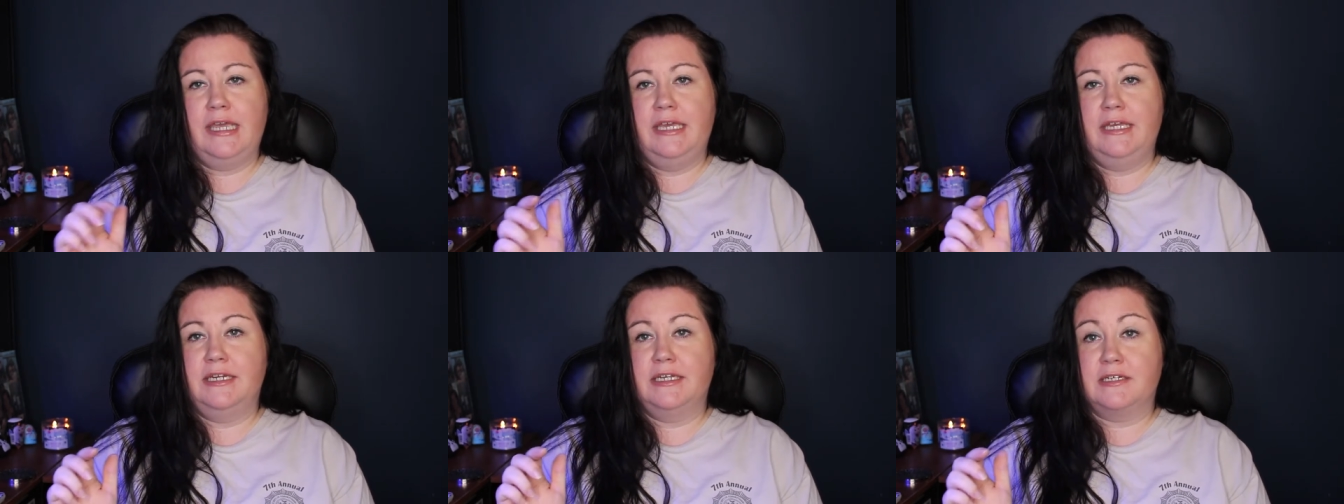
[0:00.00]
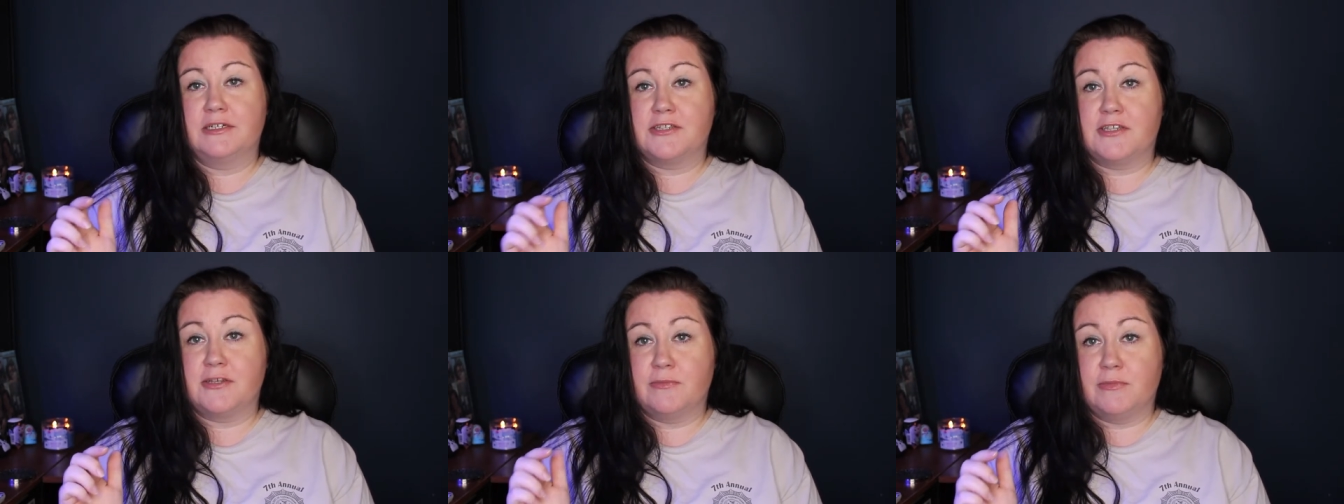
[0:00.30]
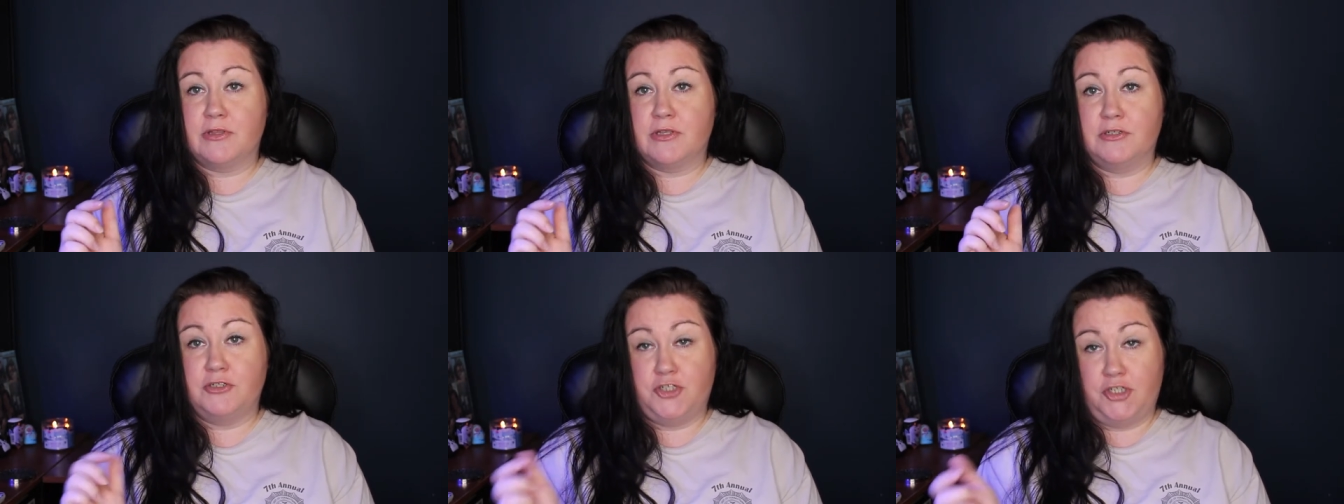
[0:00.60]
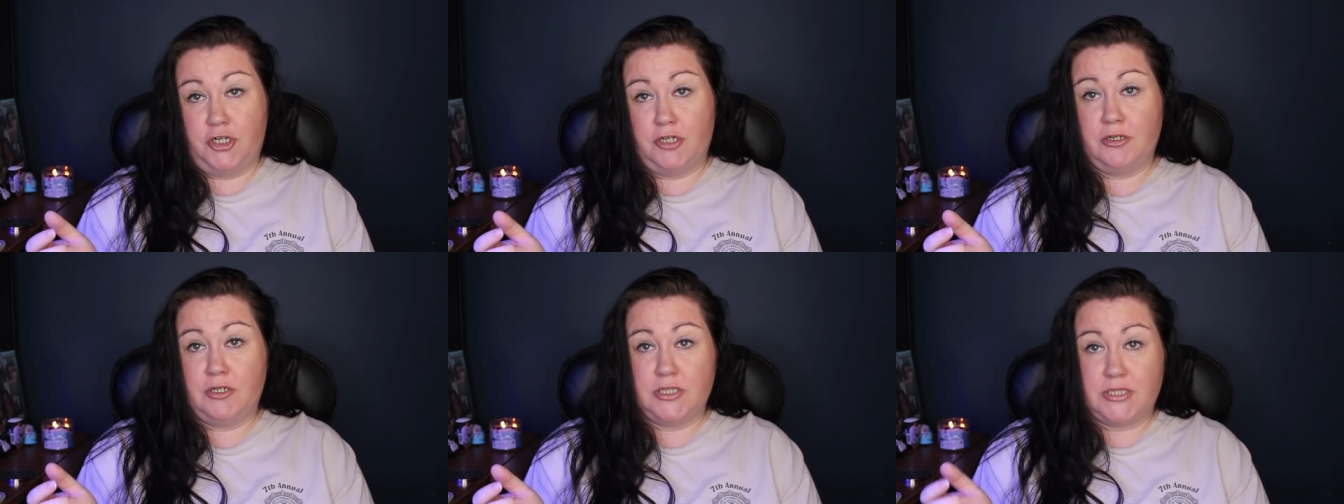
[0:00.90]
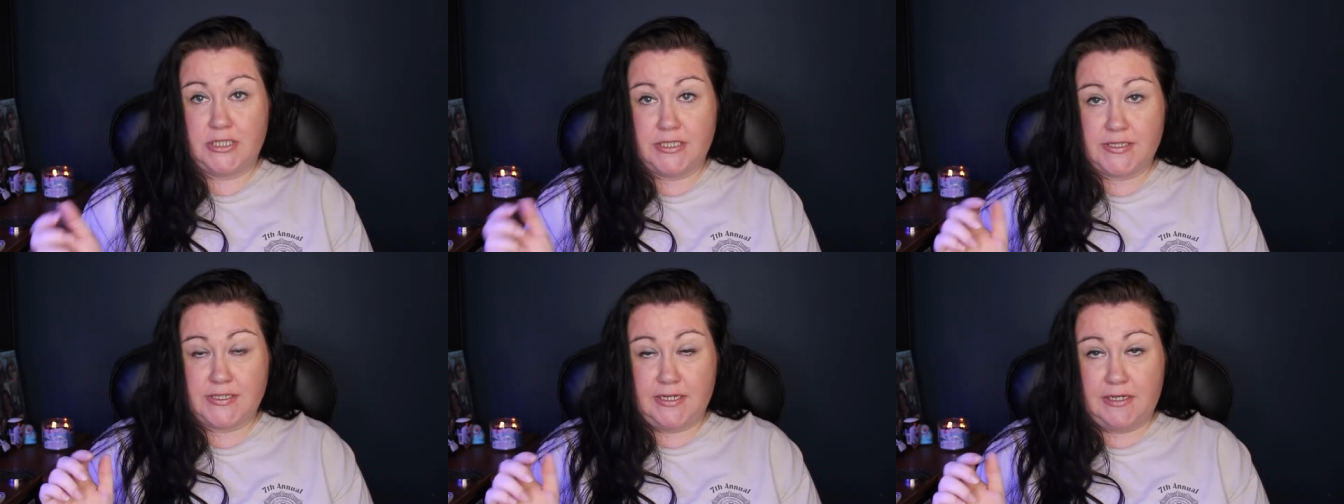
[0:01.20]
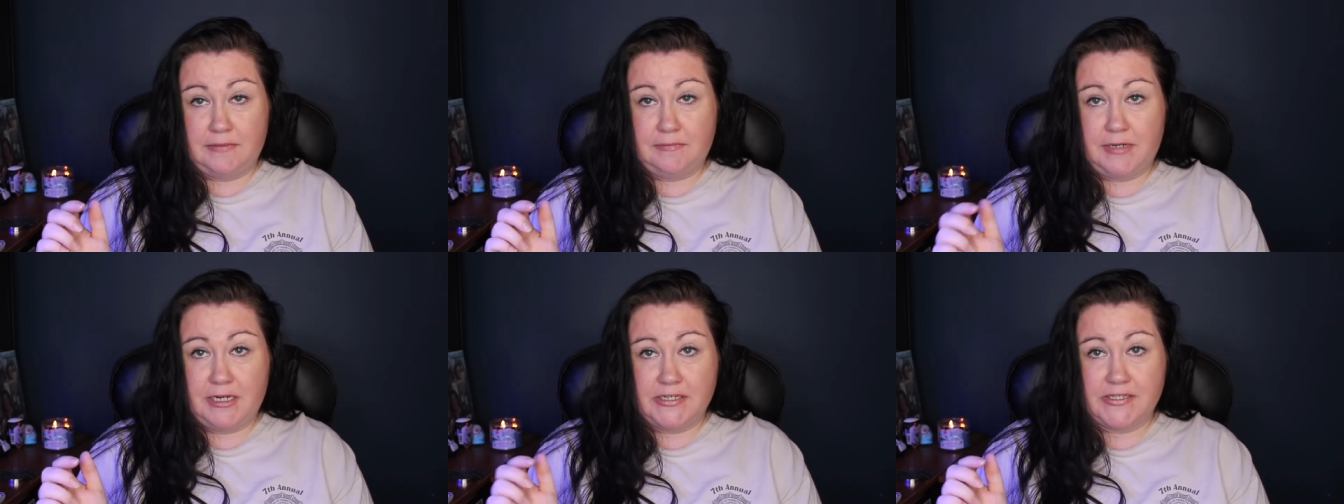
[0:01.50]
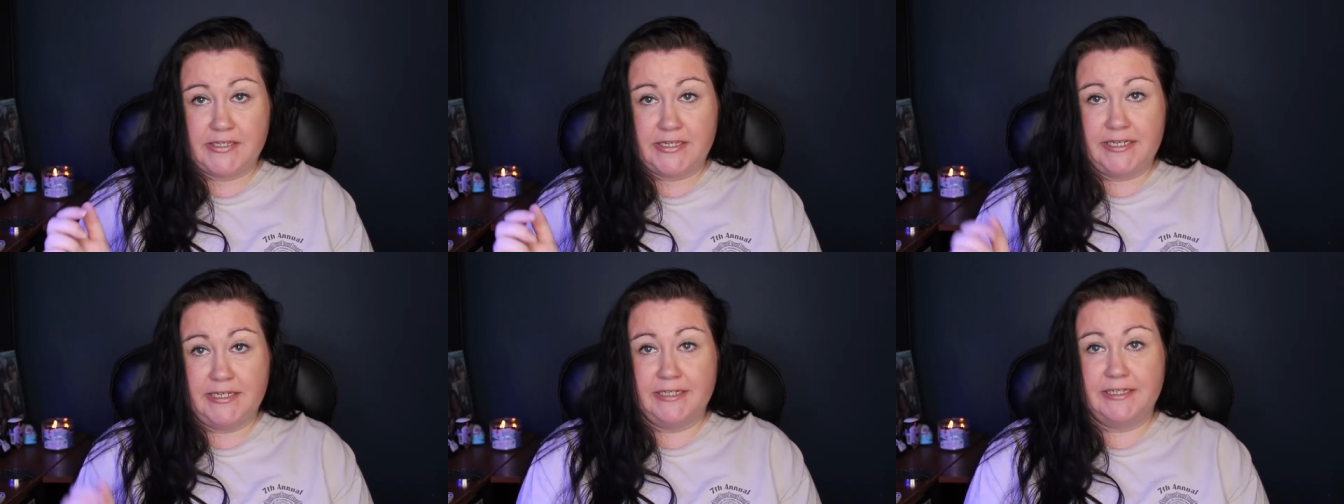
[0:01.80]
eating some of the junk that's on my
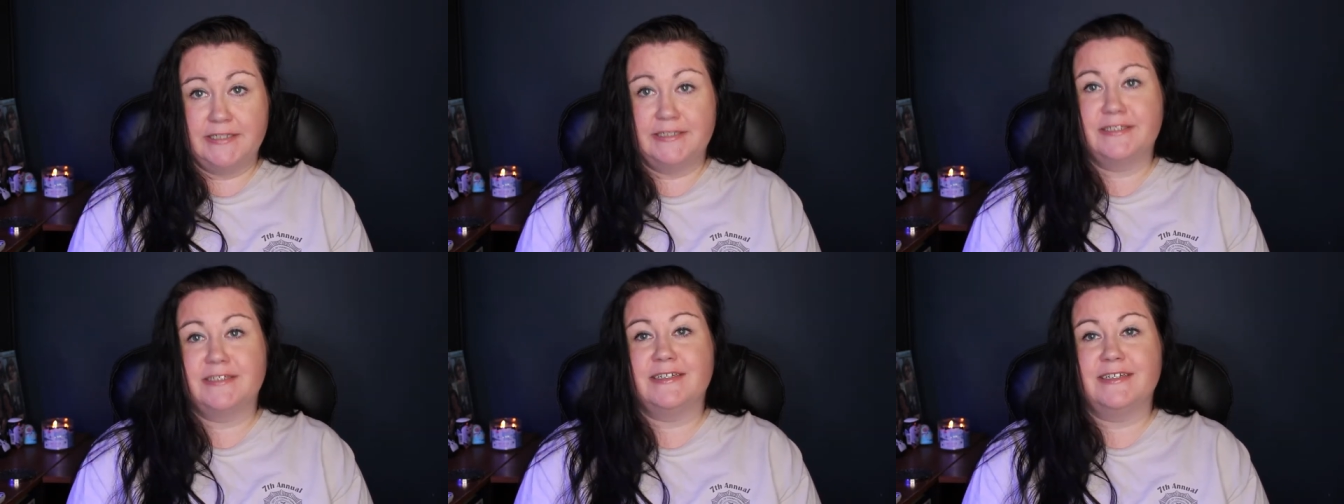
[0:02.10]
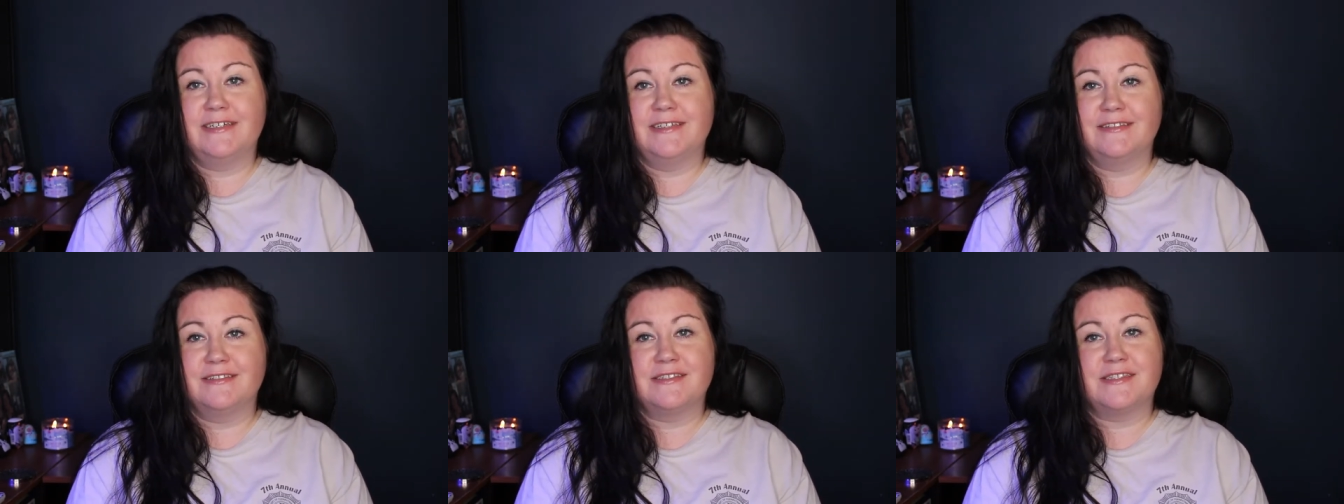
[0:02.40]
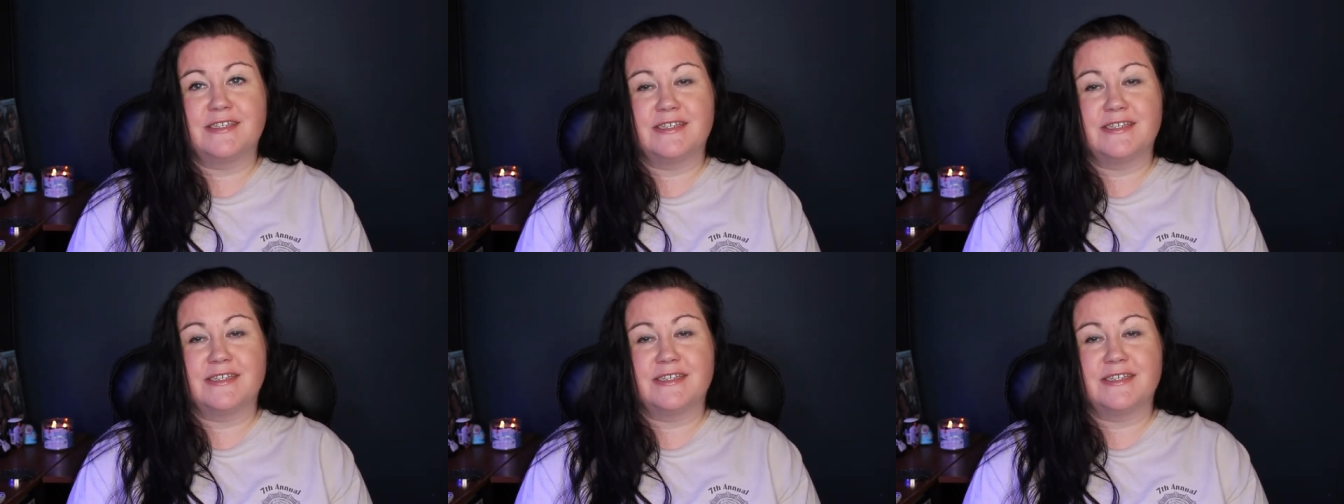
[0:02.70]
sand in the